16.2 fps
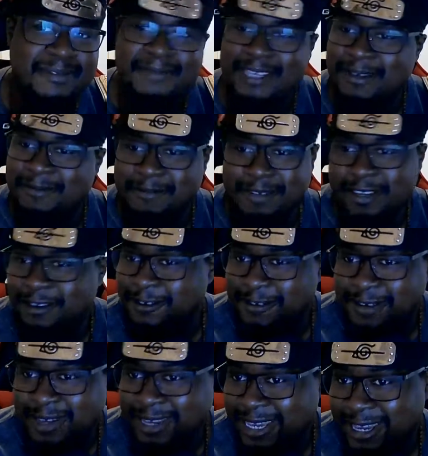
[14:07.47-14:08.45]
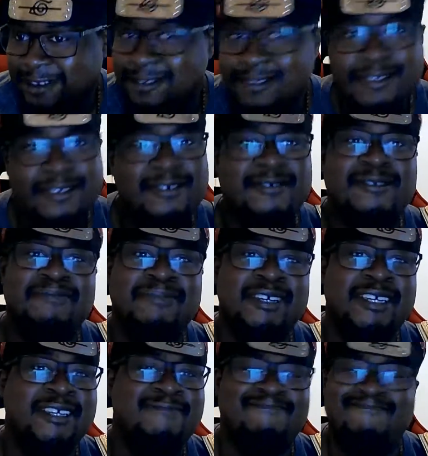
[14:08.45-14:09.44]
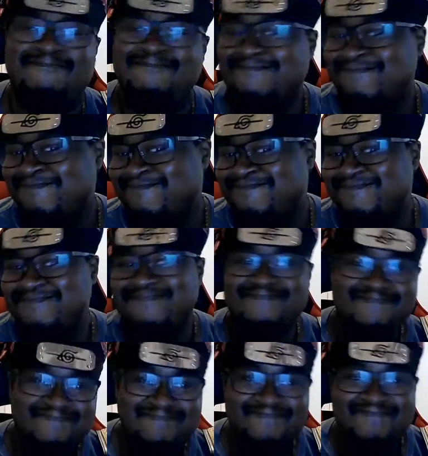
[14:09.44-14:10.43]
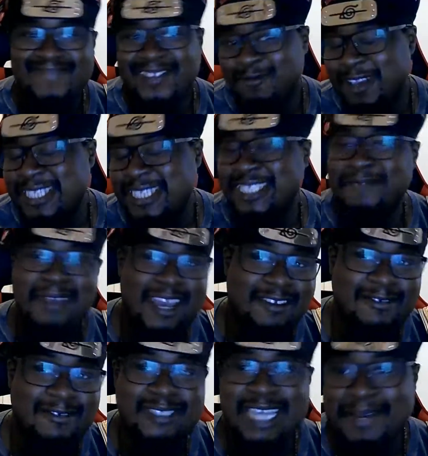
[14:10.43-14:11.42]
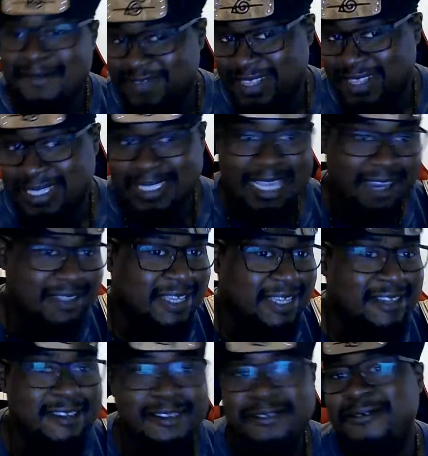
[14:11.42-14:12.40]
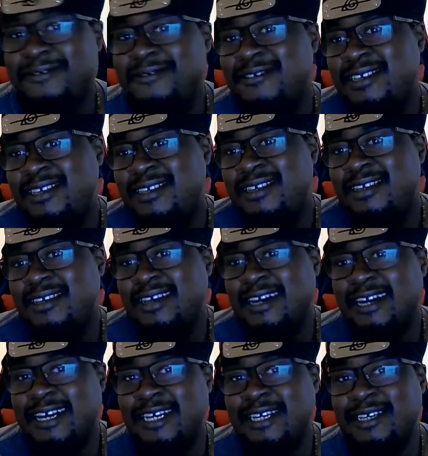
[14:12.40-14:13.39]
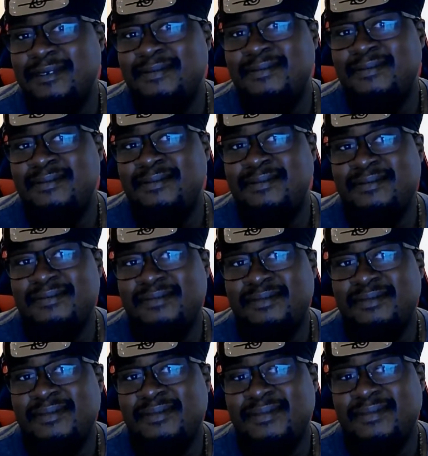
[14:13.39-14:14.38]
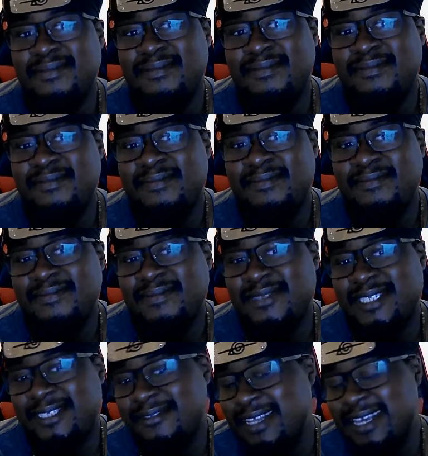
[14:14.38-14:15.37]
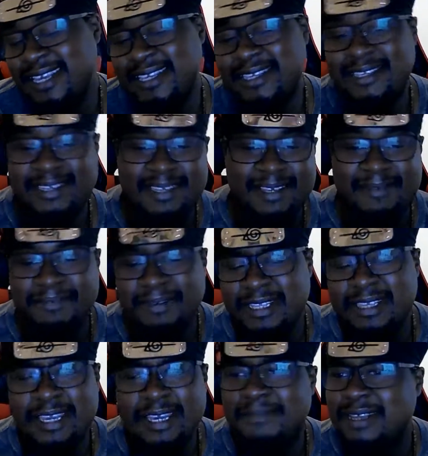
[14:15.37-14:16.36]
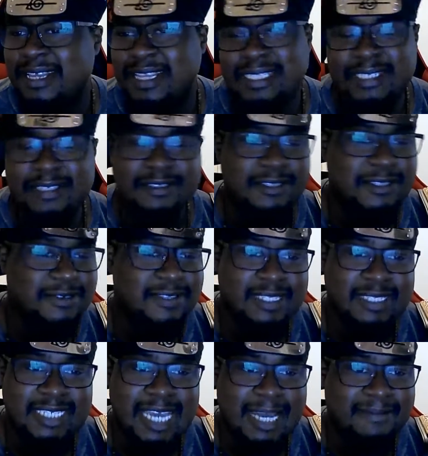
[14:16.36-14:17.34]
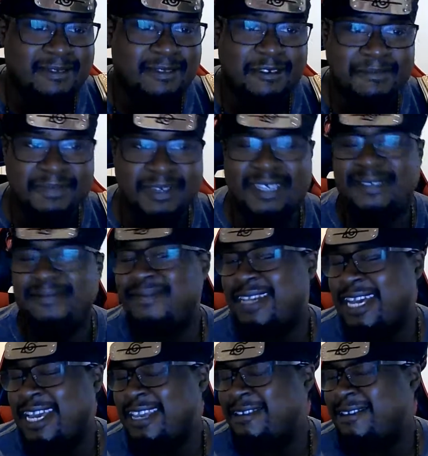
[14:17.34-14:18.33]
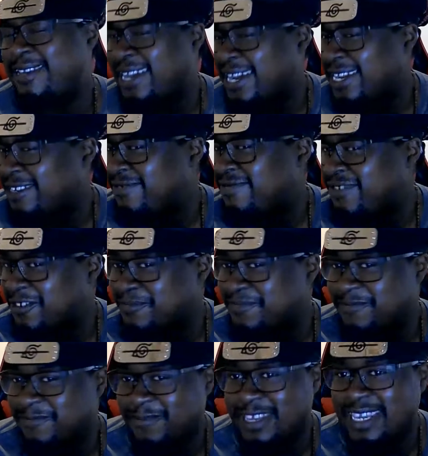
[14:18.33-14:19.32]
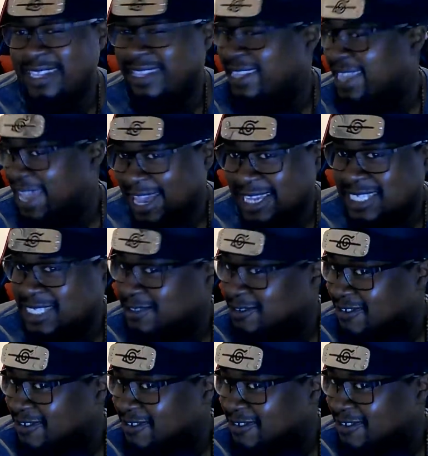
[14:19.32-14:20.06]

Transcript: become reoccurring characters, but waste of panel time if this is how they go. Um so like but yeah, but I still enjoy the chapter though. But I kind of hope we get an actual